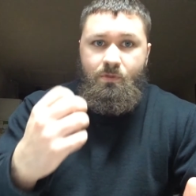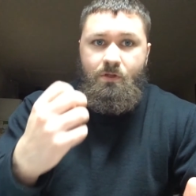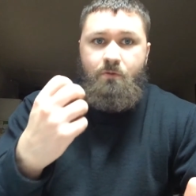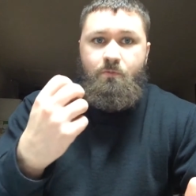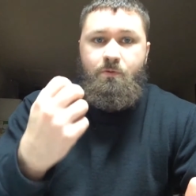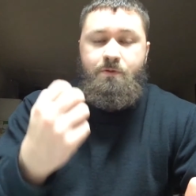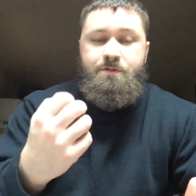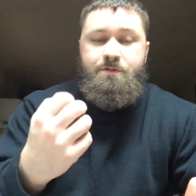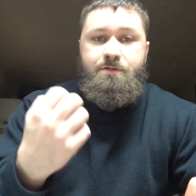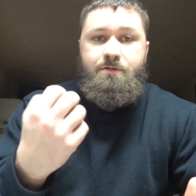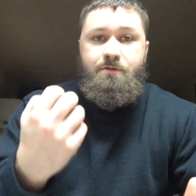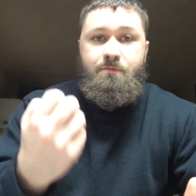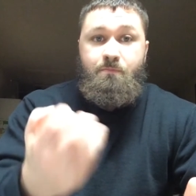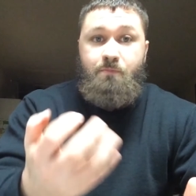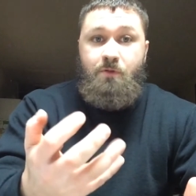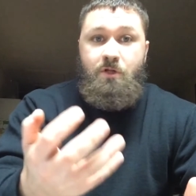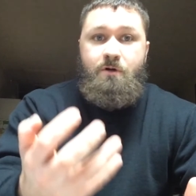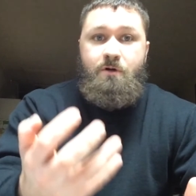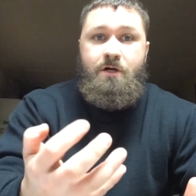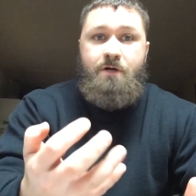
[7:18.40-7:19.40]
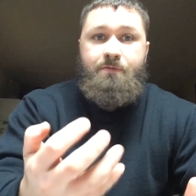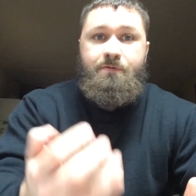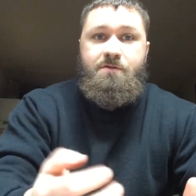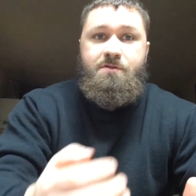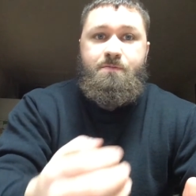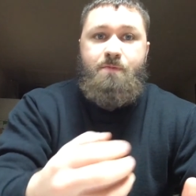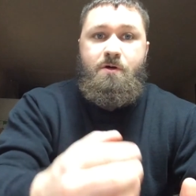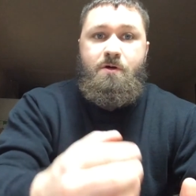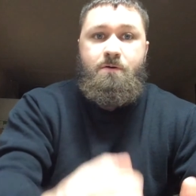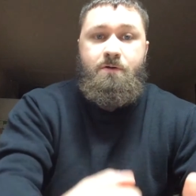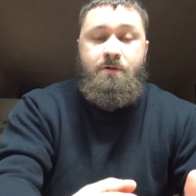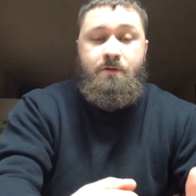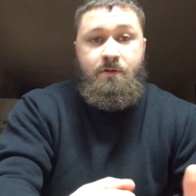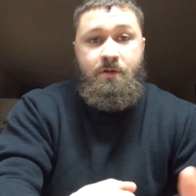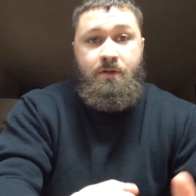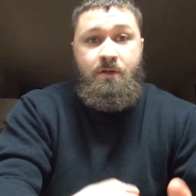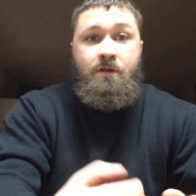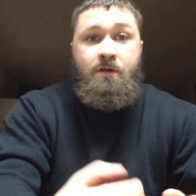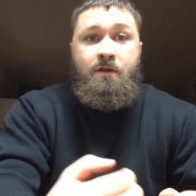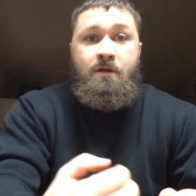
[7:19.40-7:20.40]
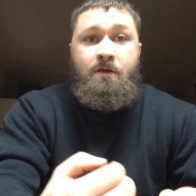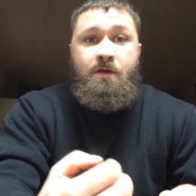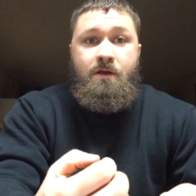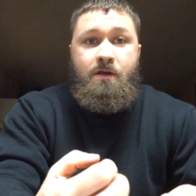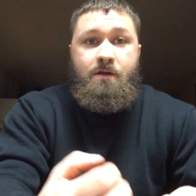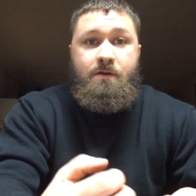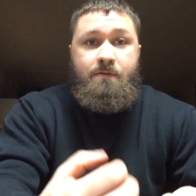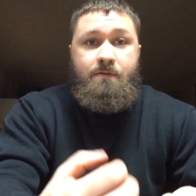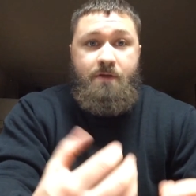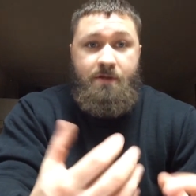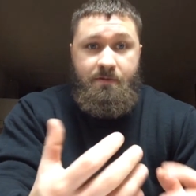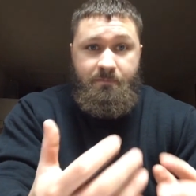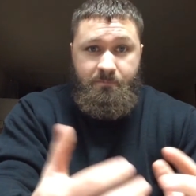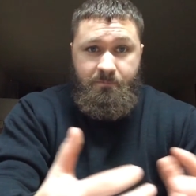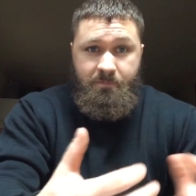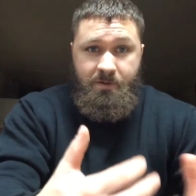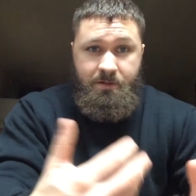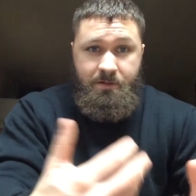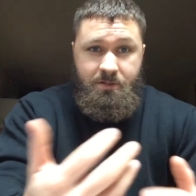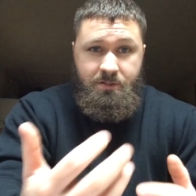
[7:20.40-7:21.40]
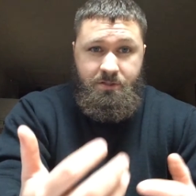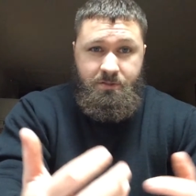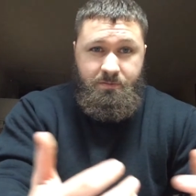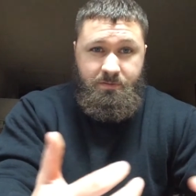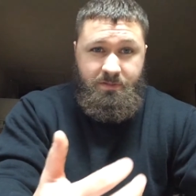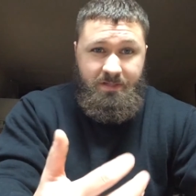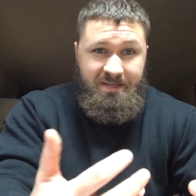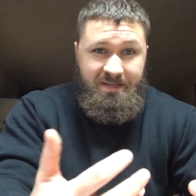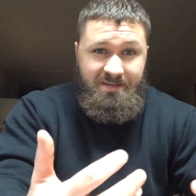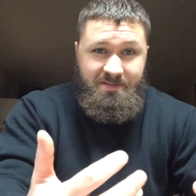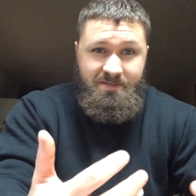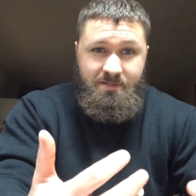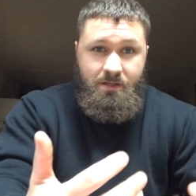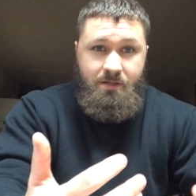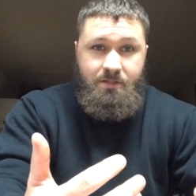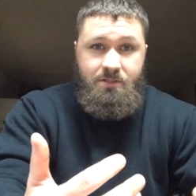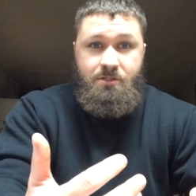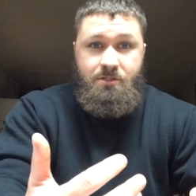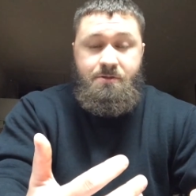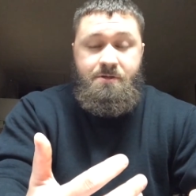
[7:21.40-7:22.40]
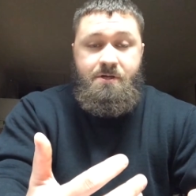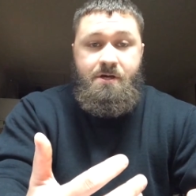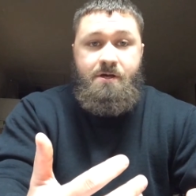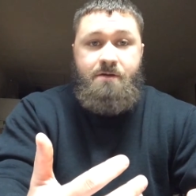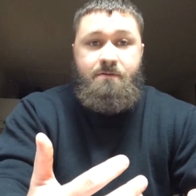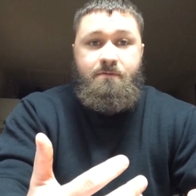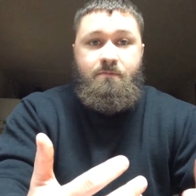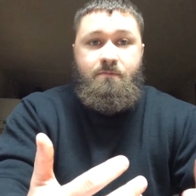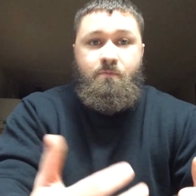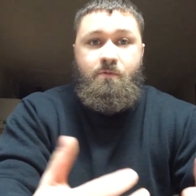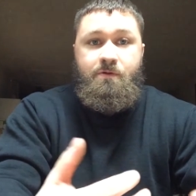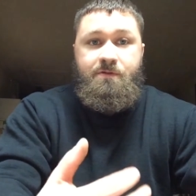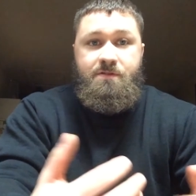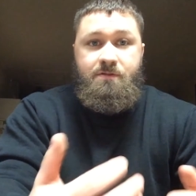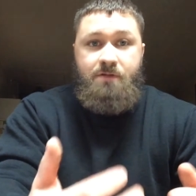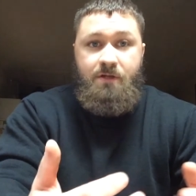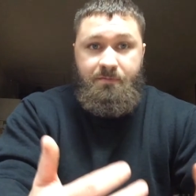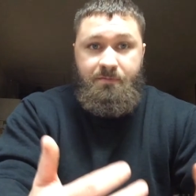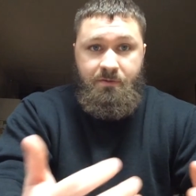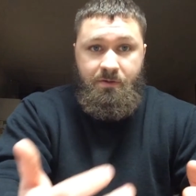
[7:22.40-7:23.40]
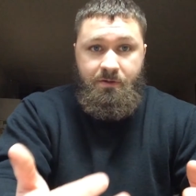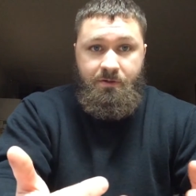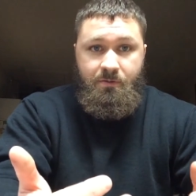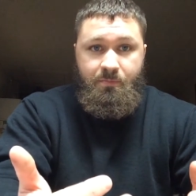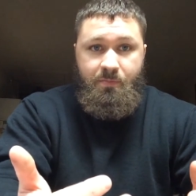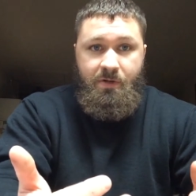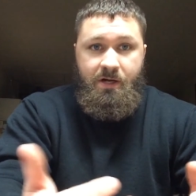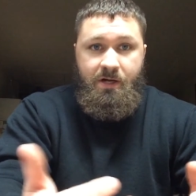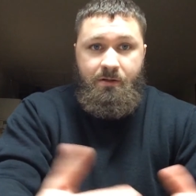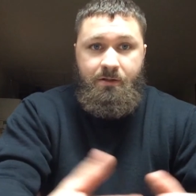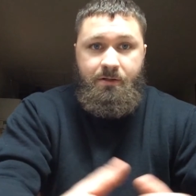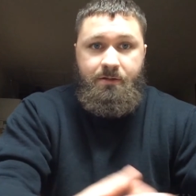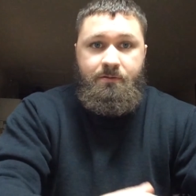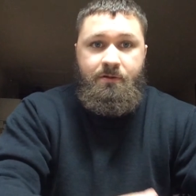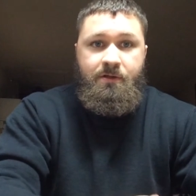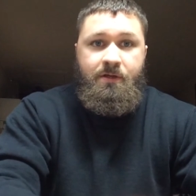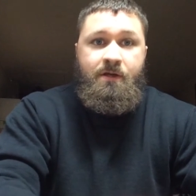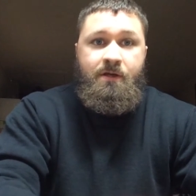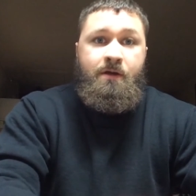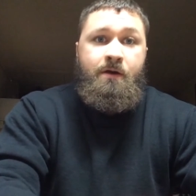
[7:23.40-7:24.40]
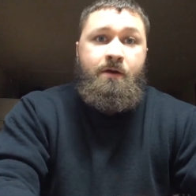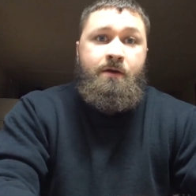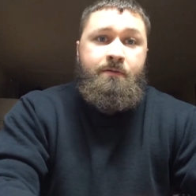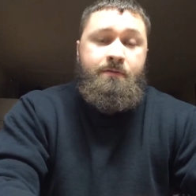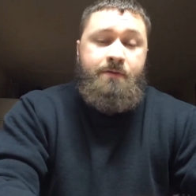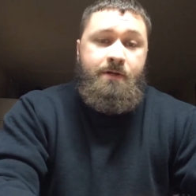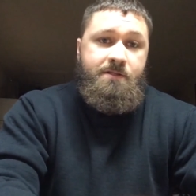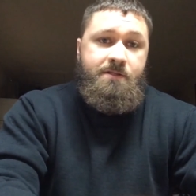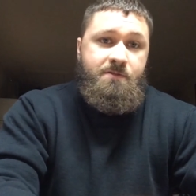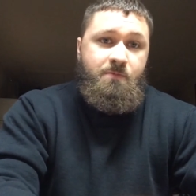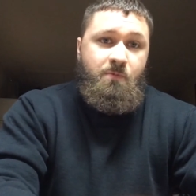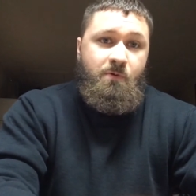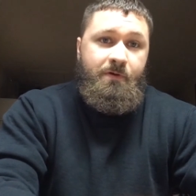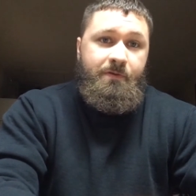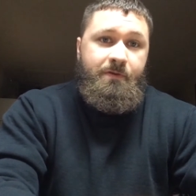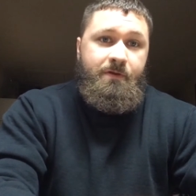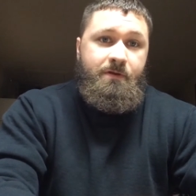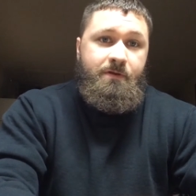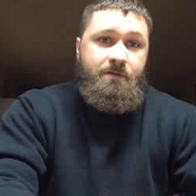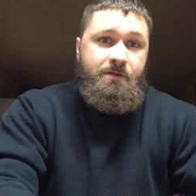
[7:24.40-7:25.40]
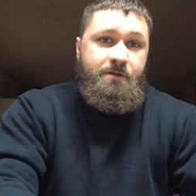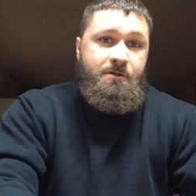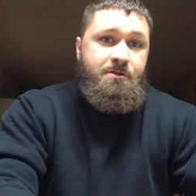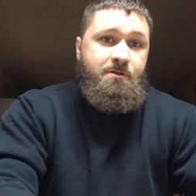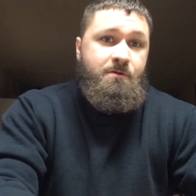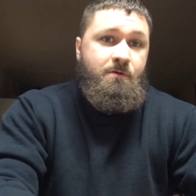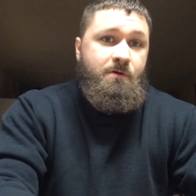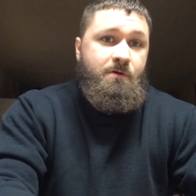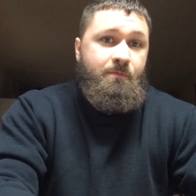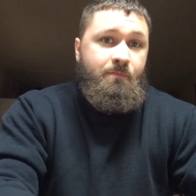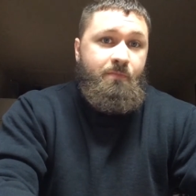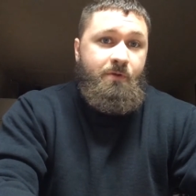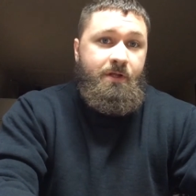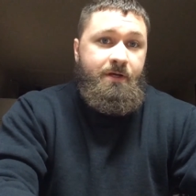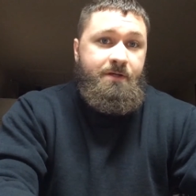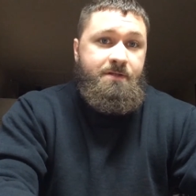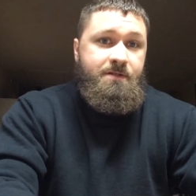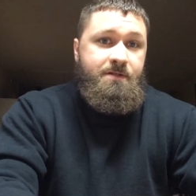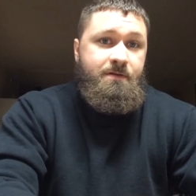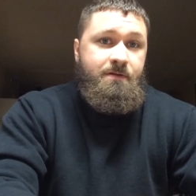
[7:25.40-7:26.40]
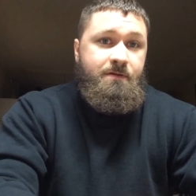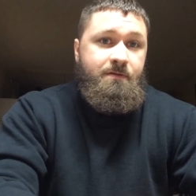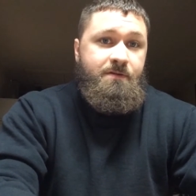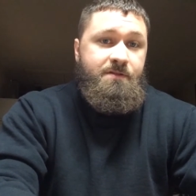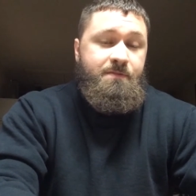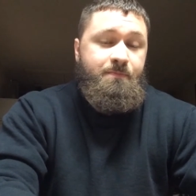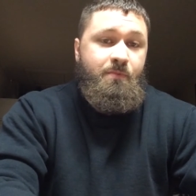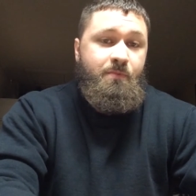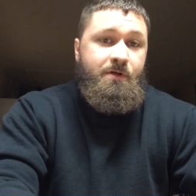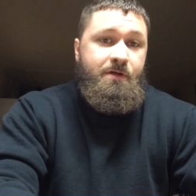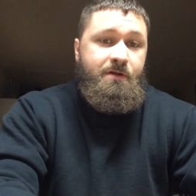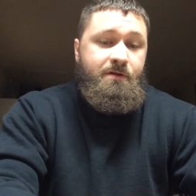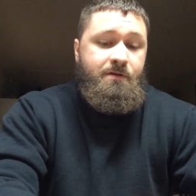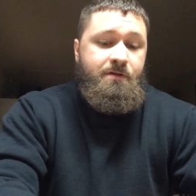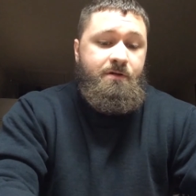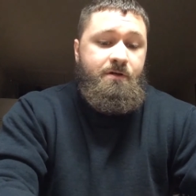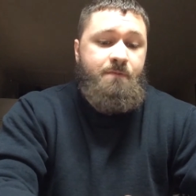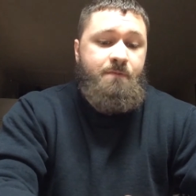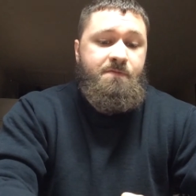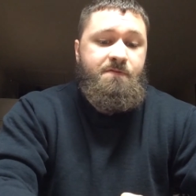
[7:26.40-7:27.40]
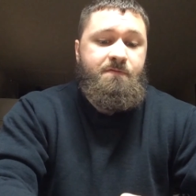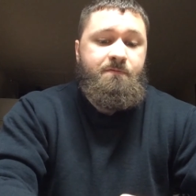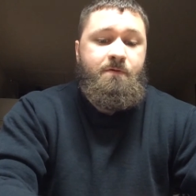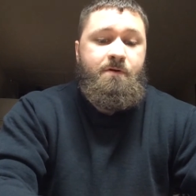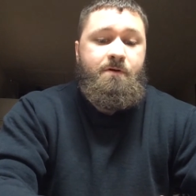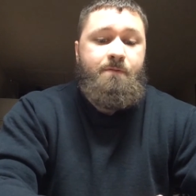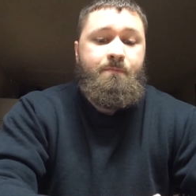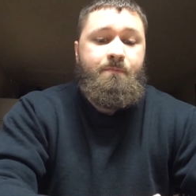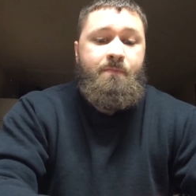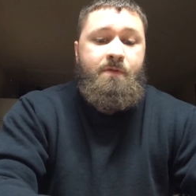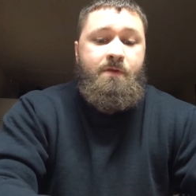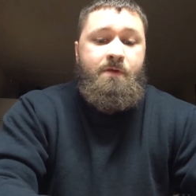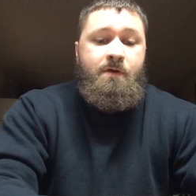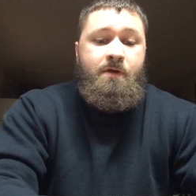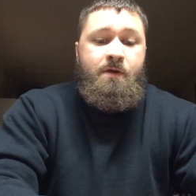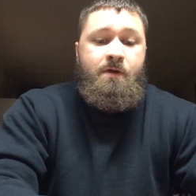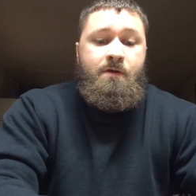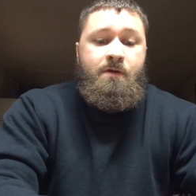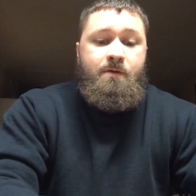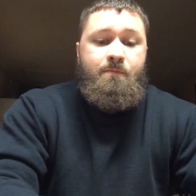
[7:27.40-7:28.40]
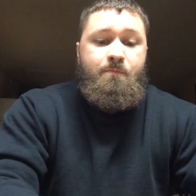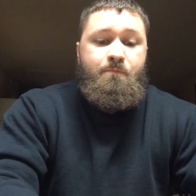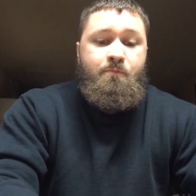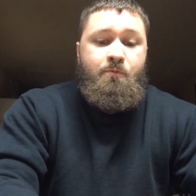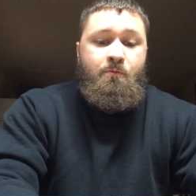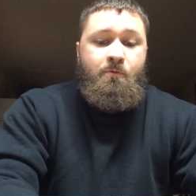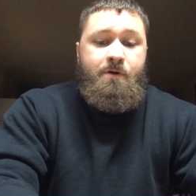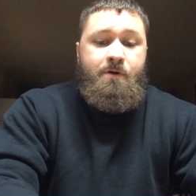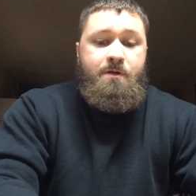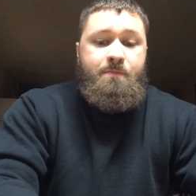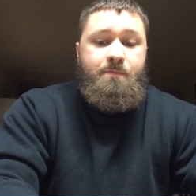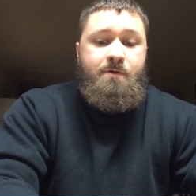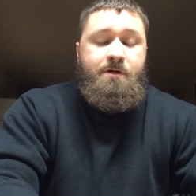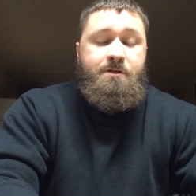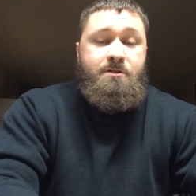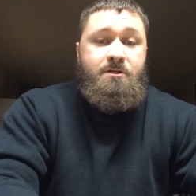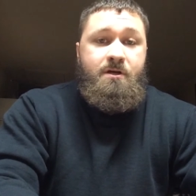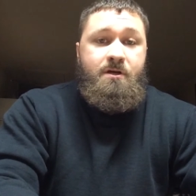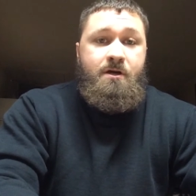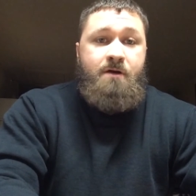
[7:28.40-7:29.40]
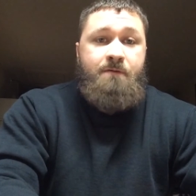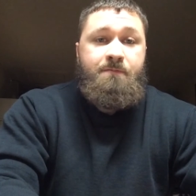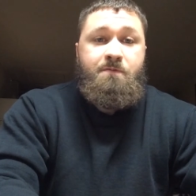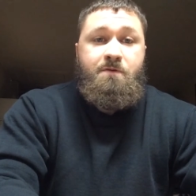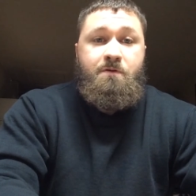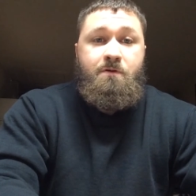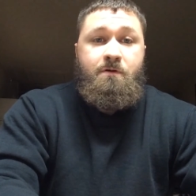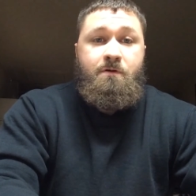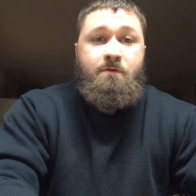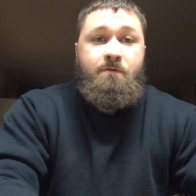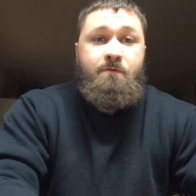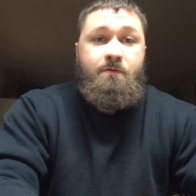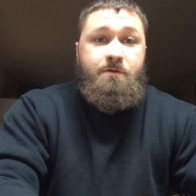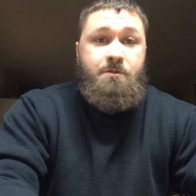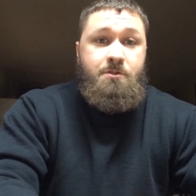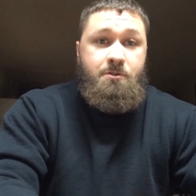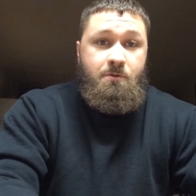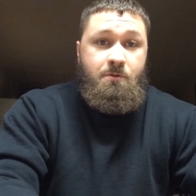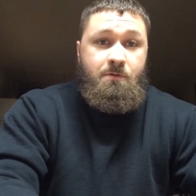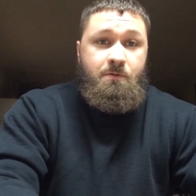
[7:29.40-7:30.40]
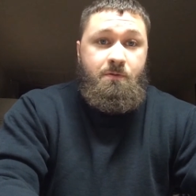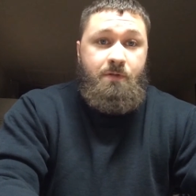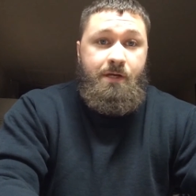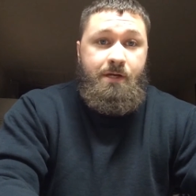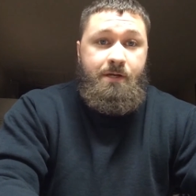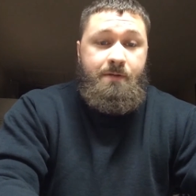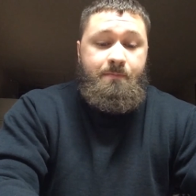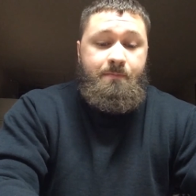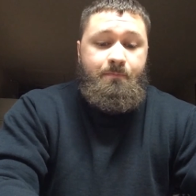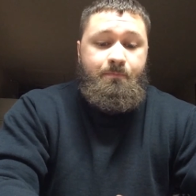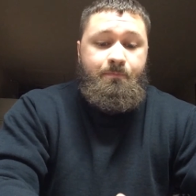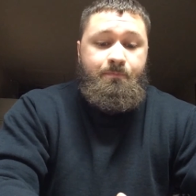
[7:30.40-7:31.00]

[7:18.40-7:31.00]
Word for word: once you blow out the smoke, and that finished taste that you get, what's left on your palate, that's where the additional complexity in this blend comes from. And pretty much after the True Light,